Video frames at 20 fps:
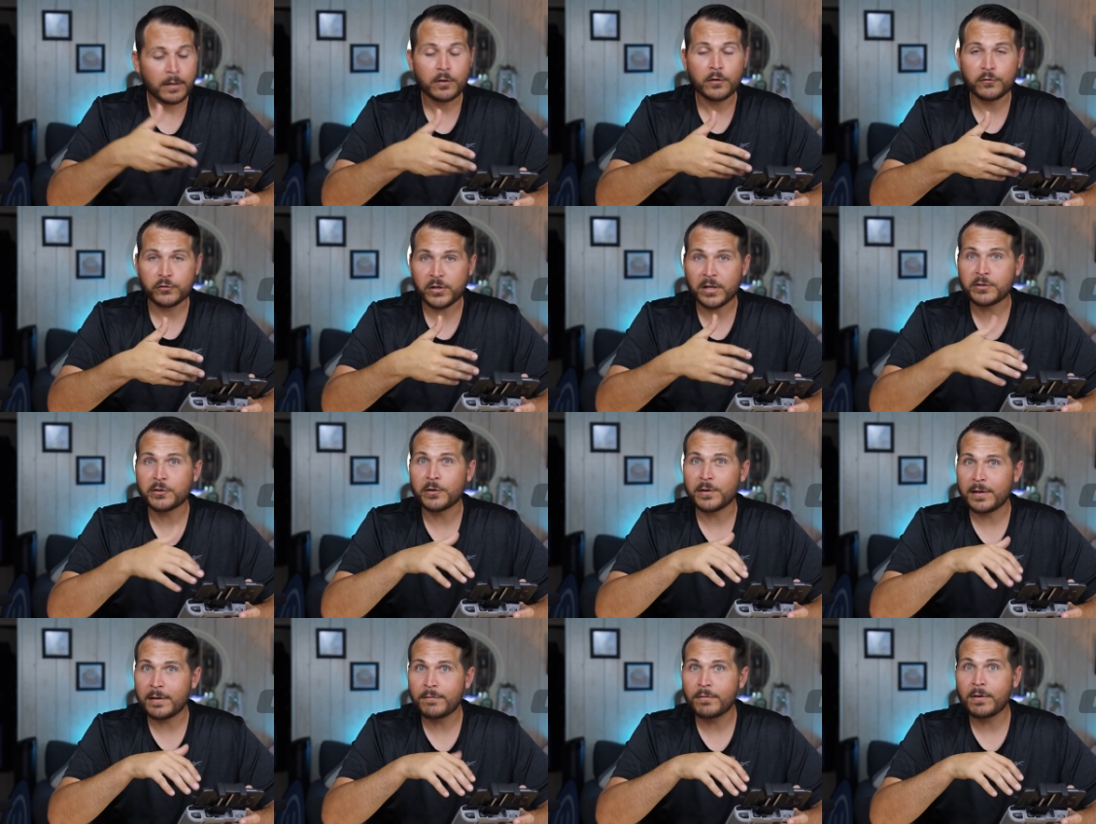you checked
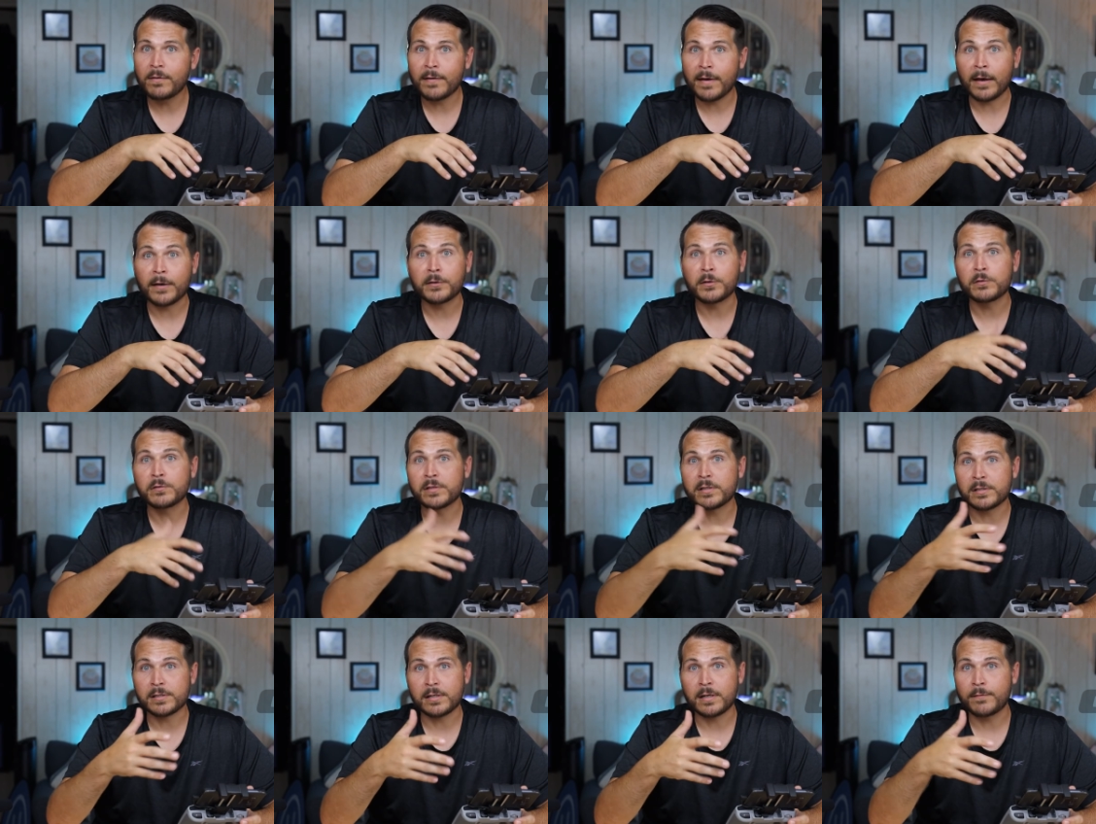your EV values
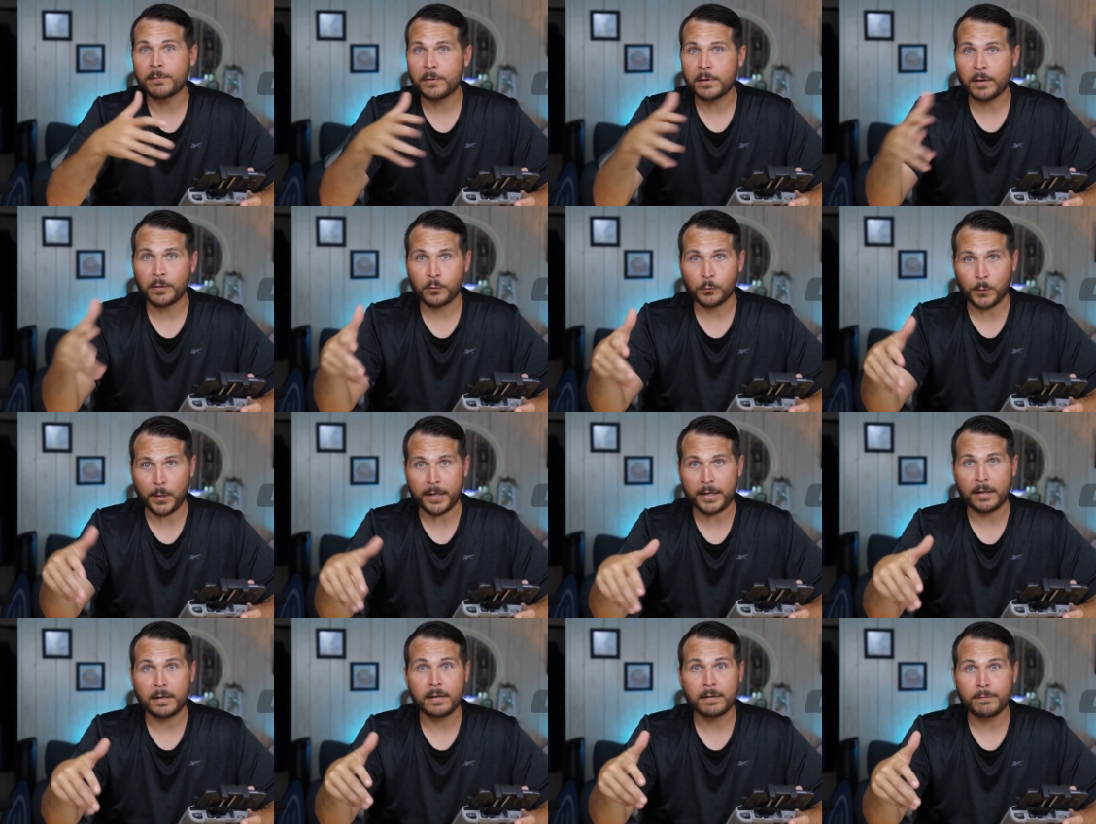to see if you got the
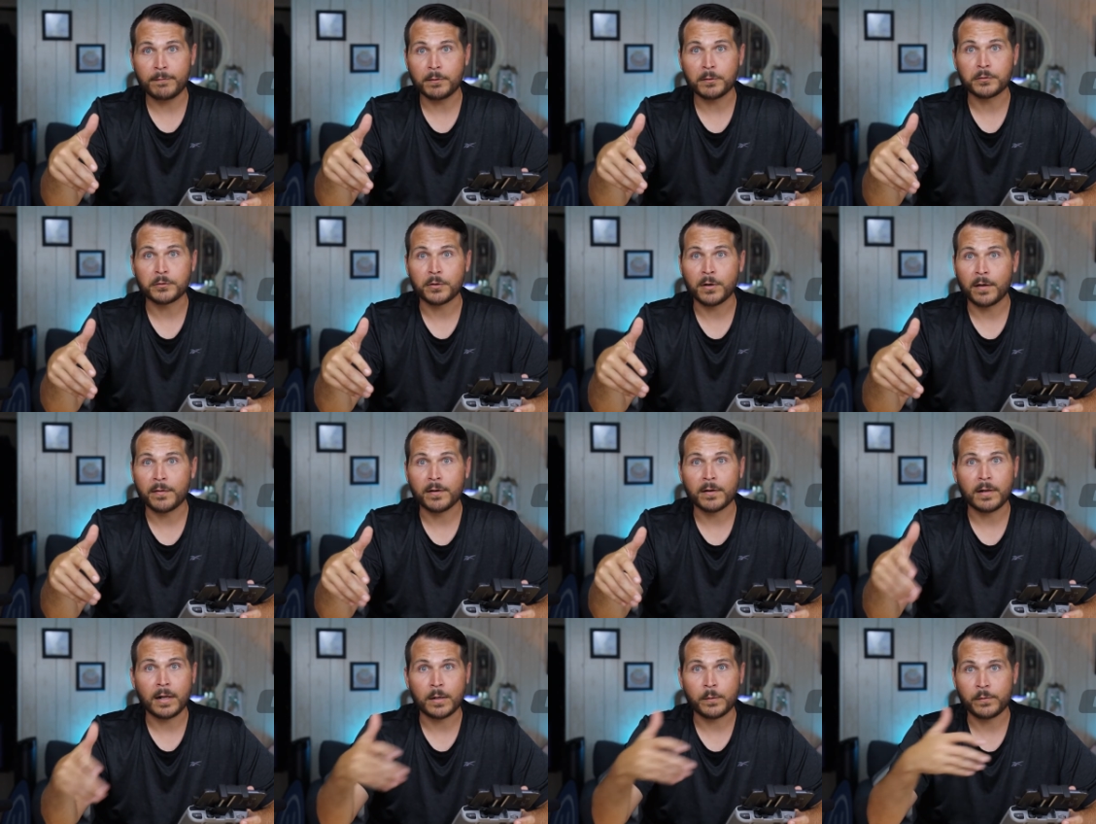right ND filter on
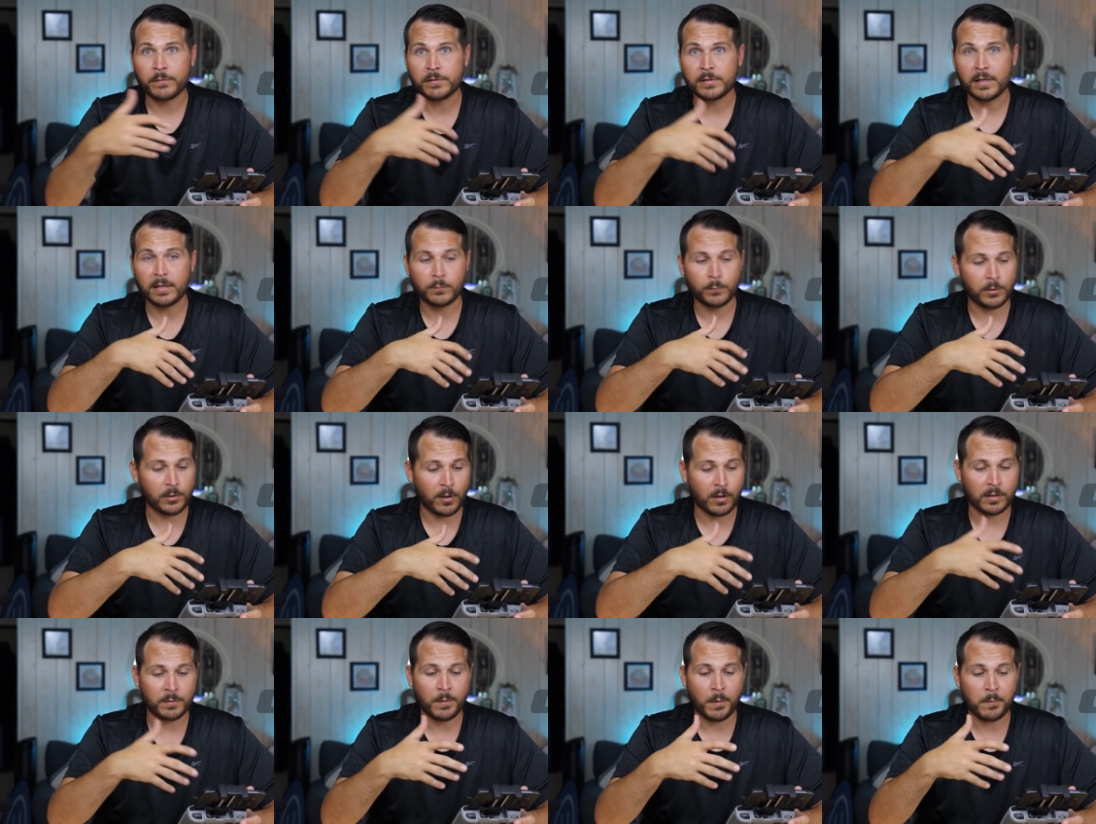there, like we
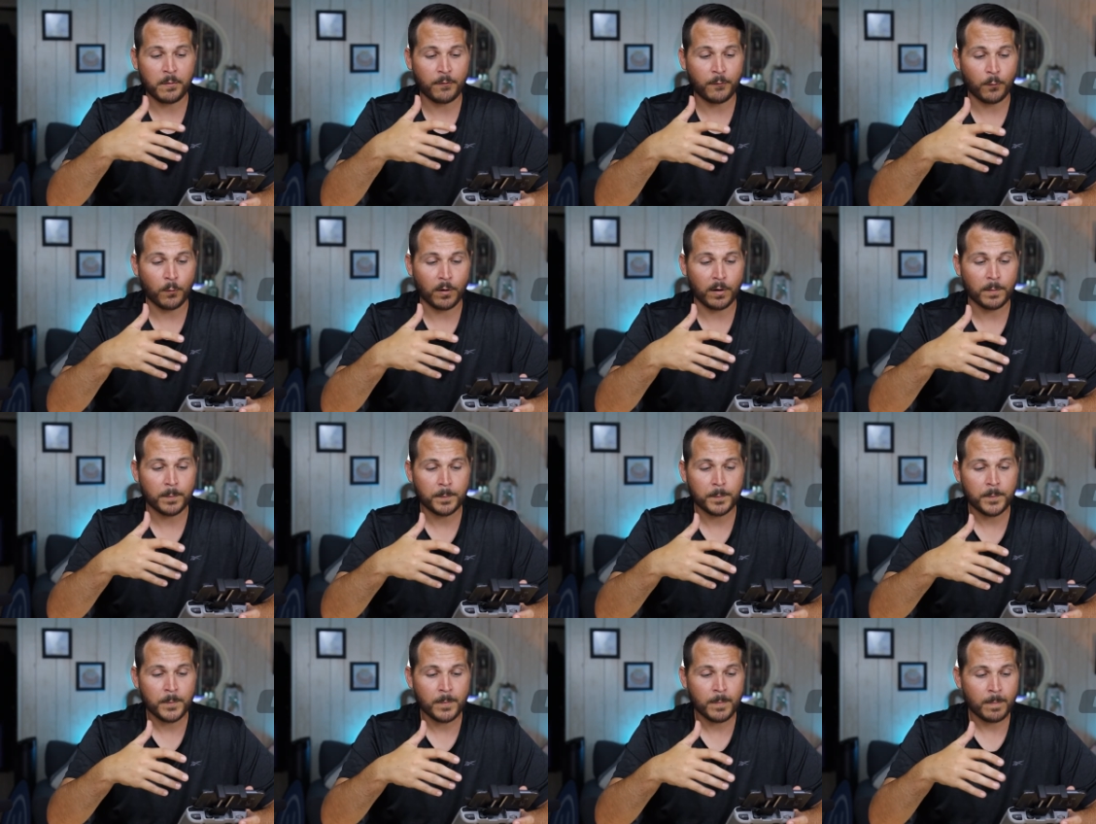talked about before,
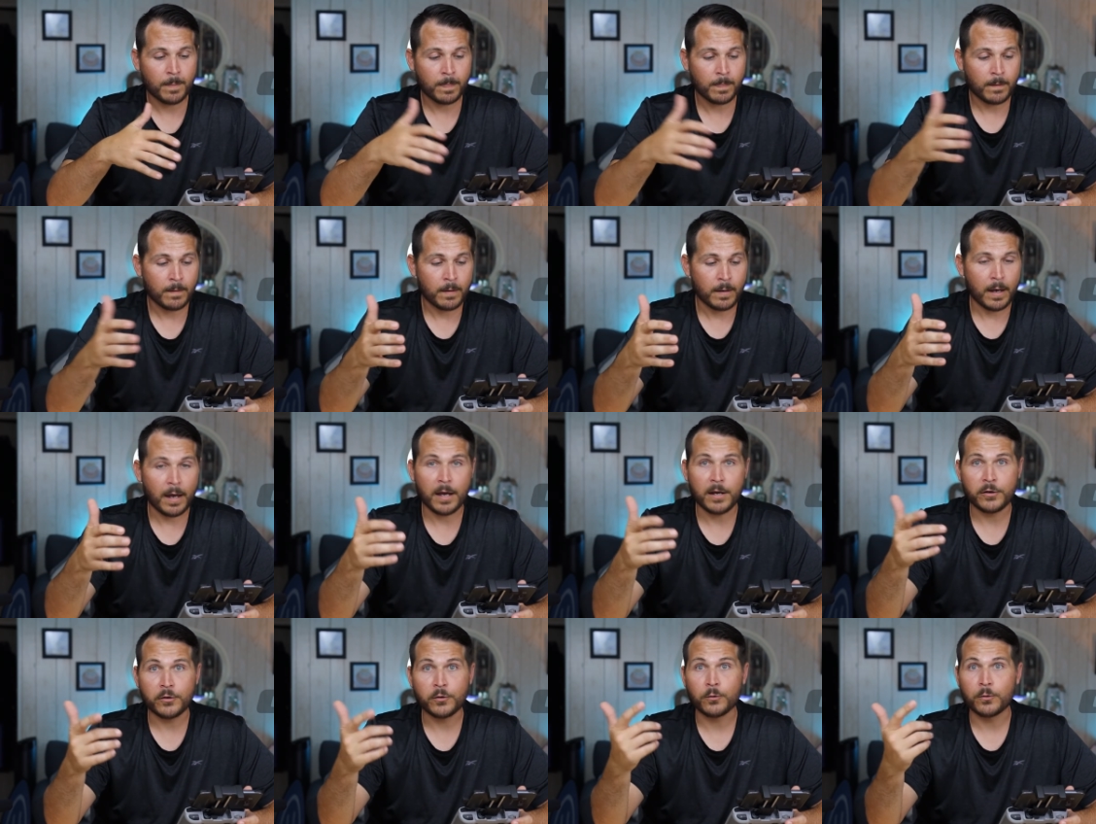
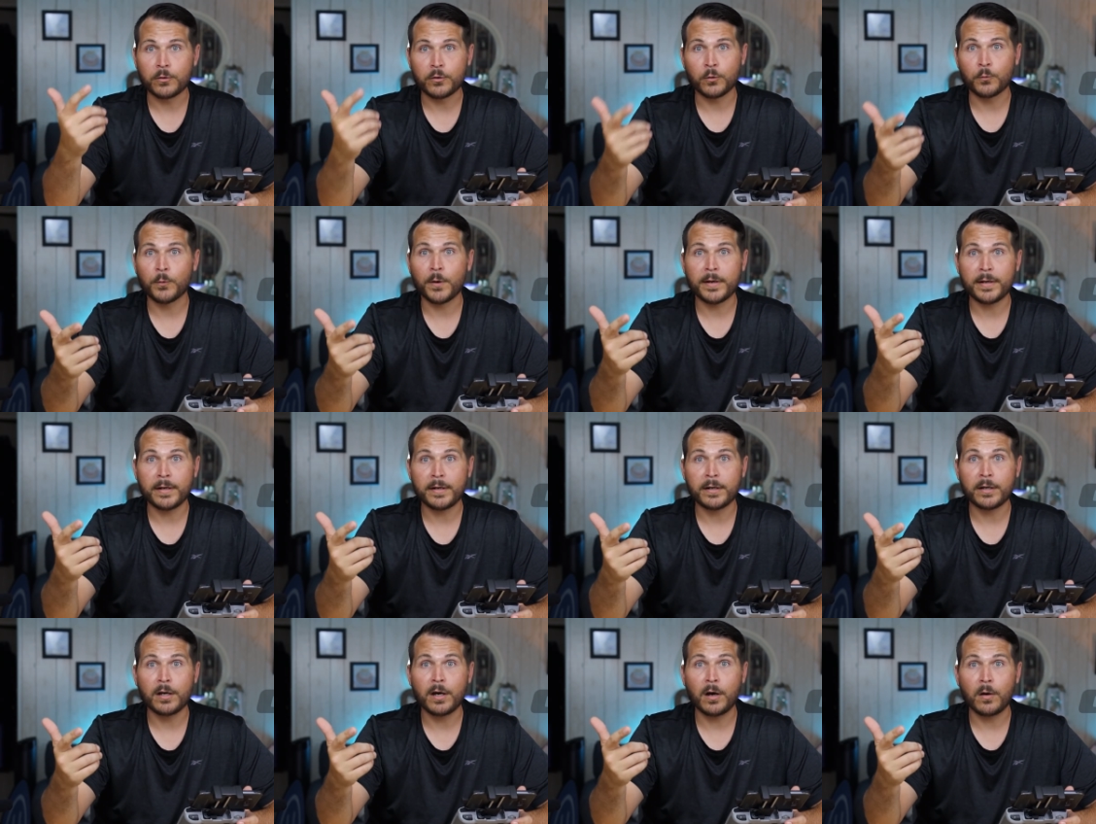and you're ready
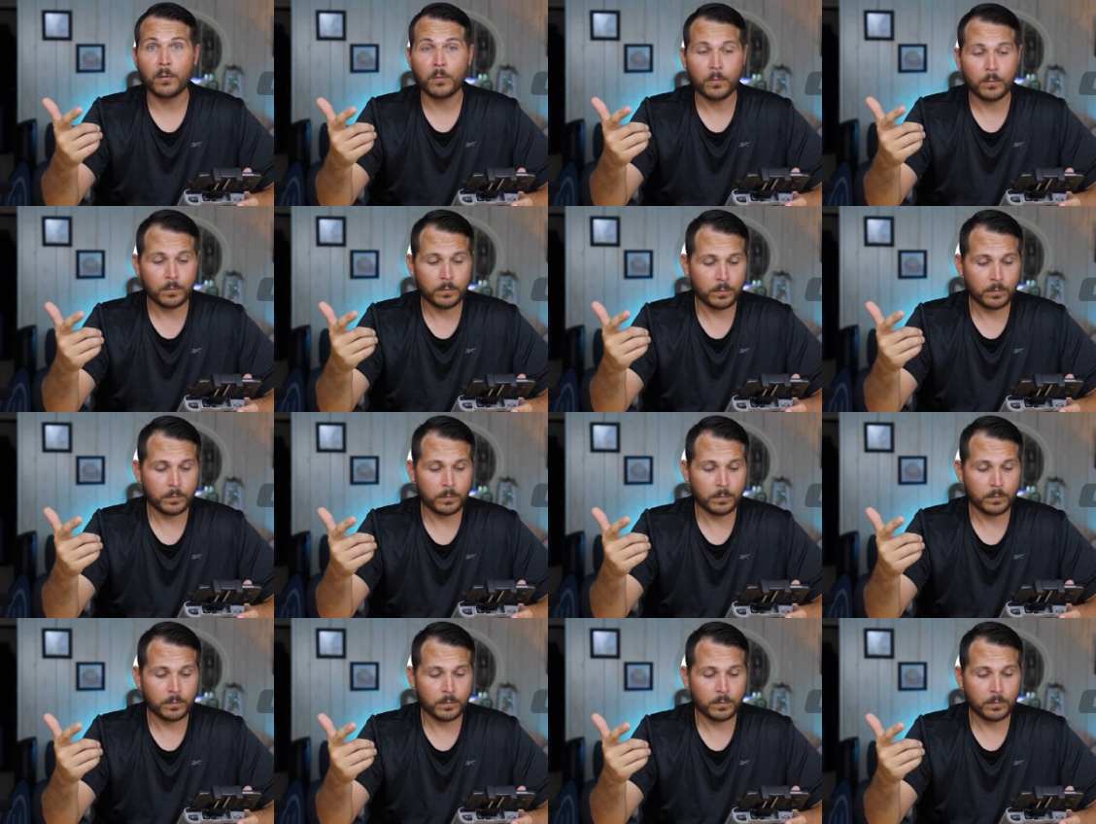to go.